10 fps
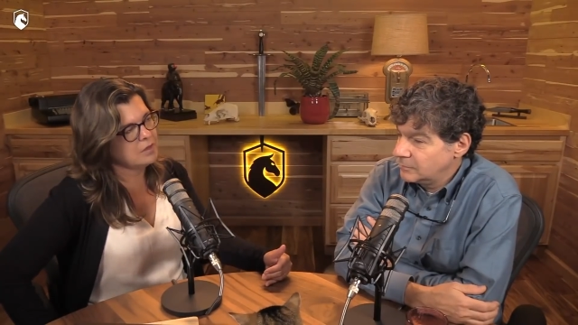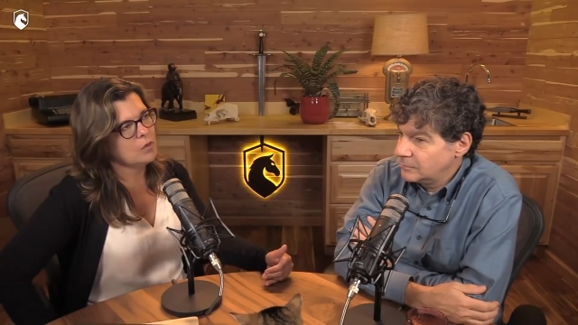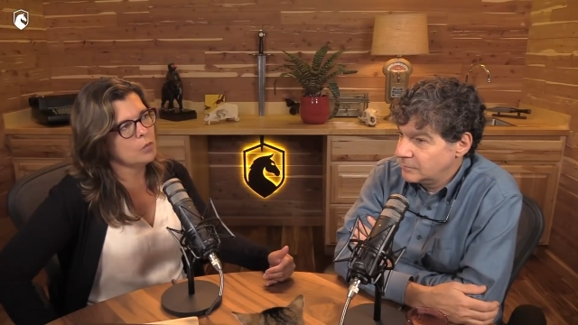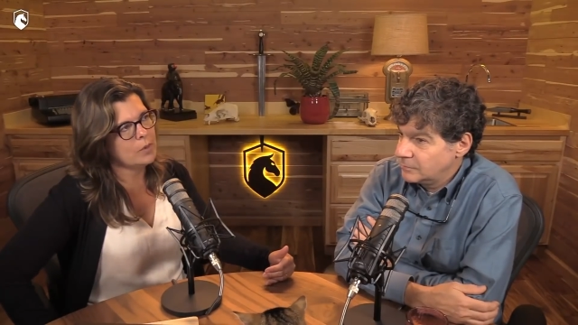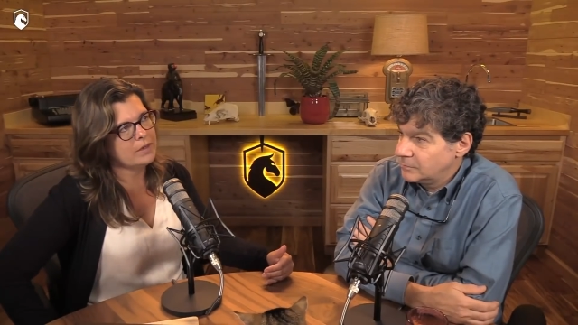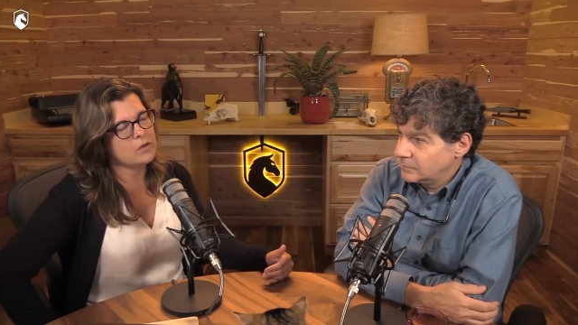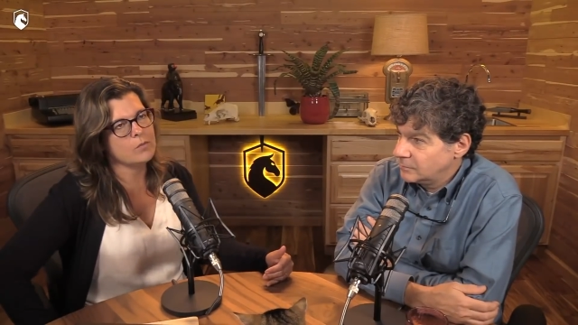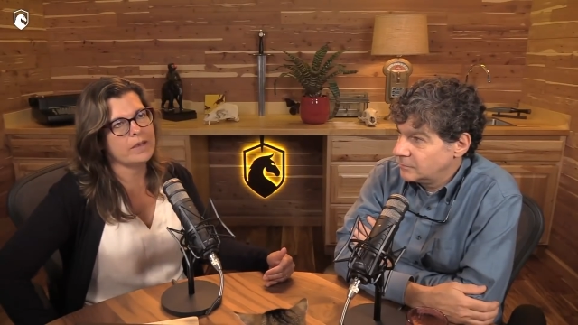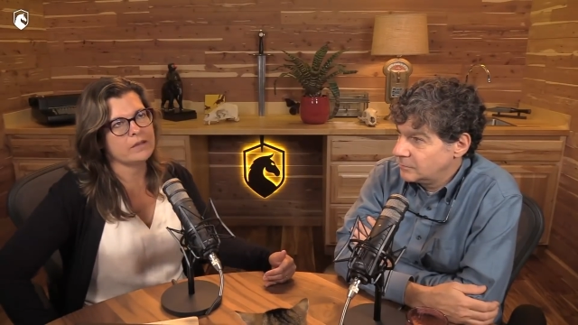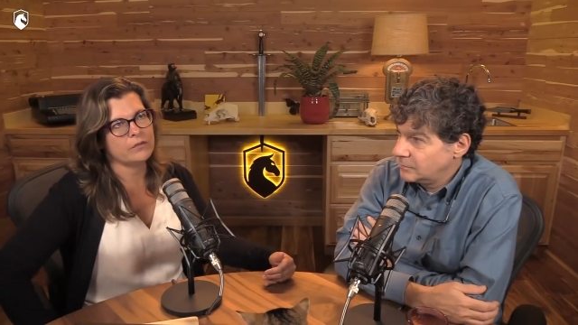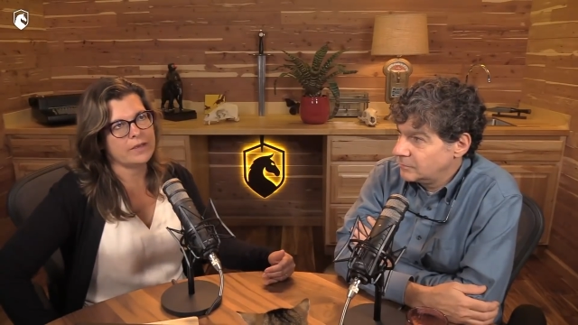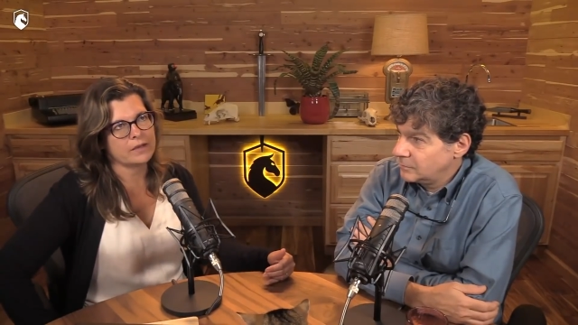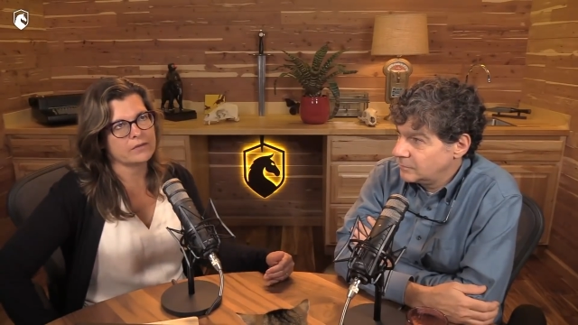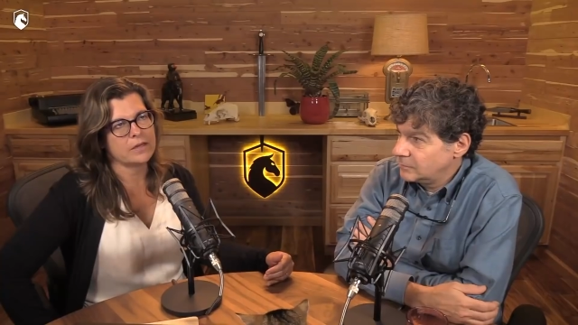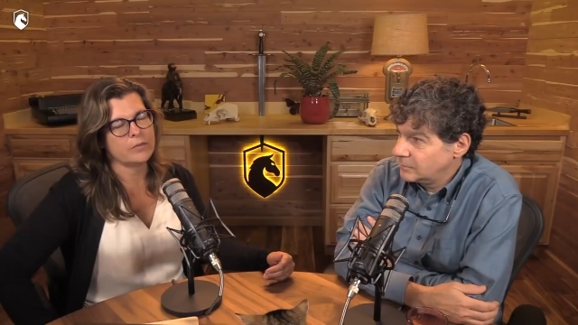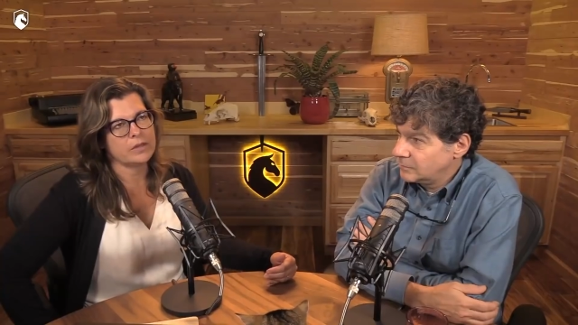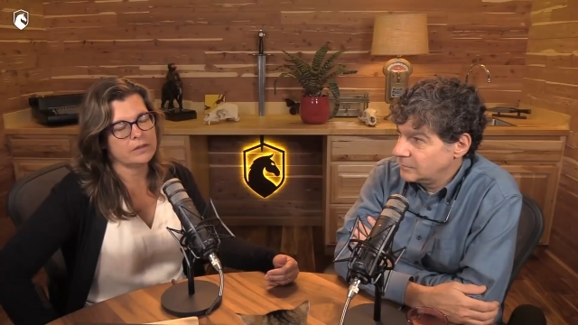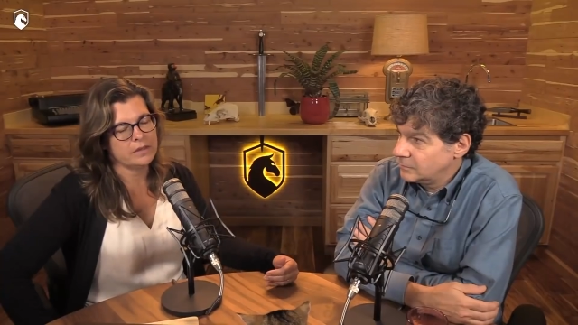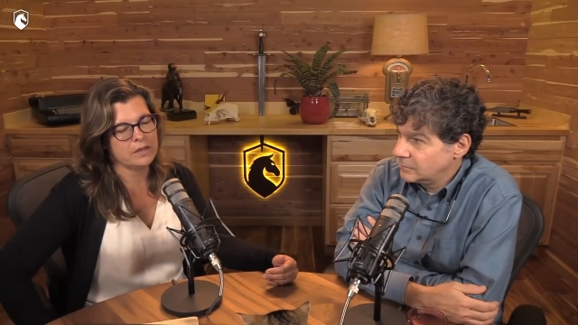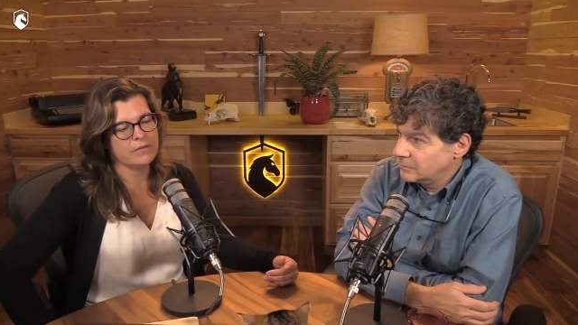Speaker 1: when you mass vaccinate with a
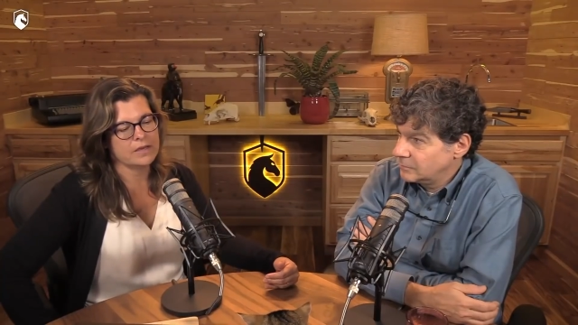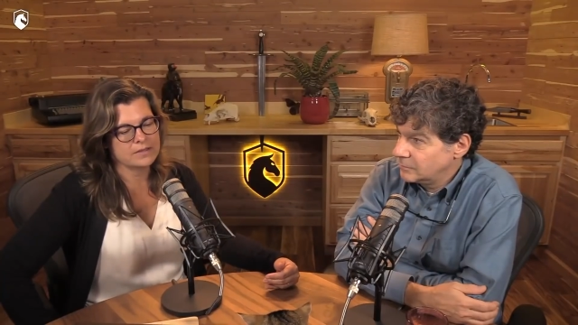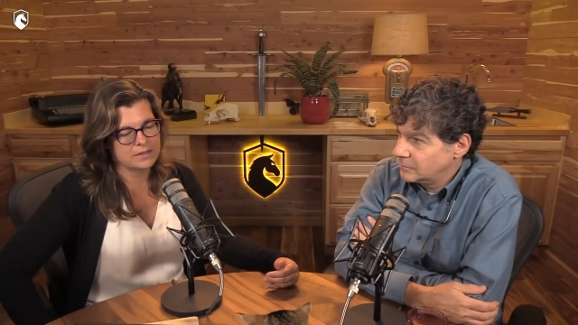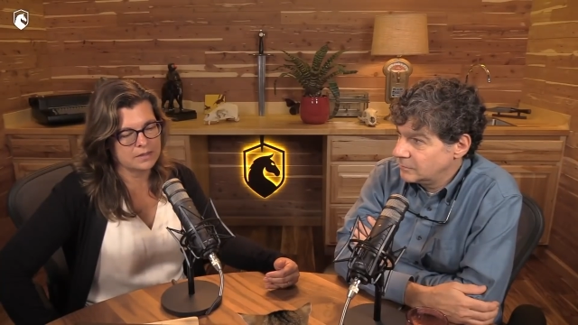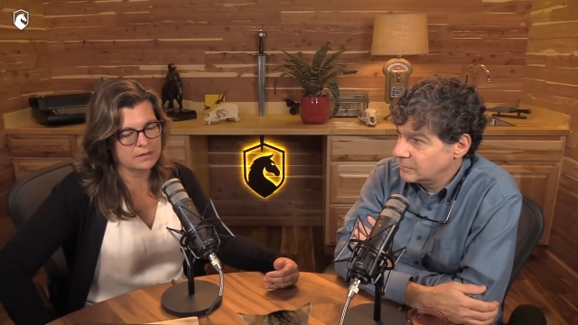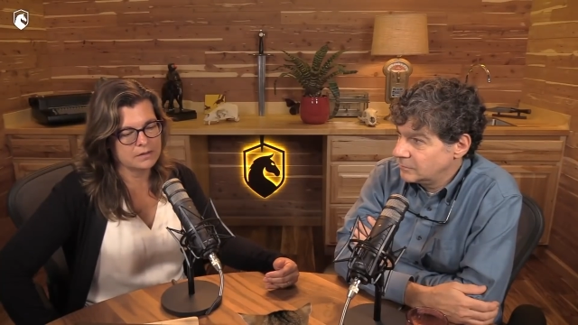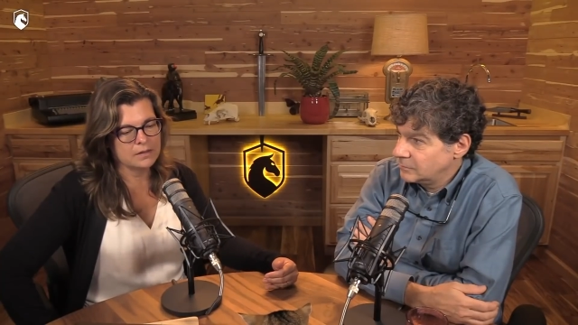leaky vaccine